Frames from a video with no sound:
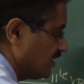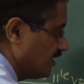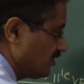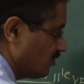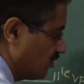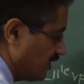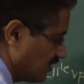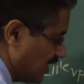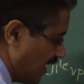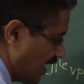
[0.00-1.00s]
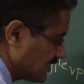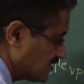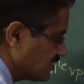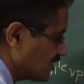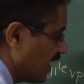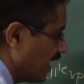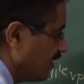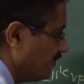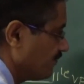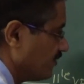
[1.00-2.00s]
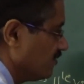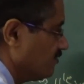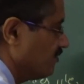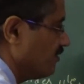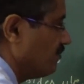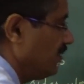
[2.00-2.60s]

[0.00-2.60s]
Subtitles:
including the axis line, we will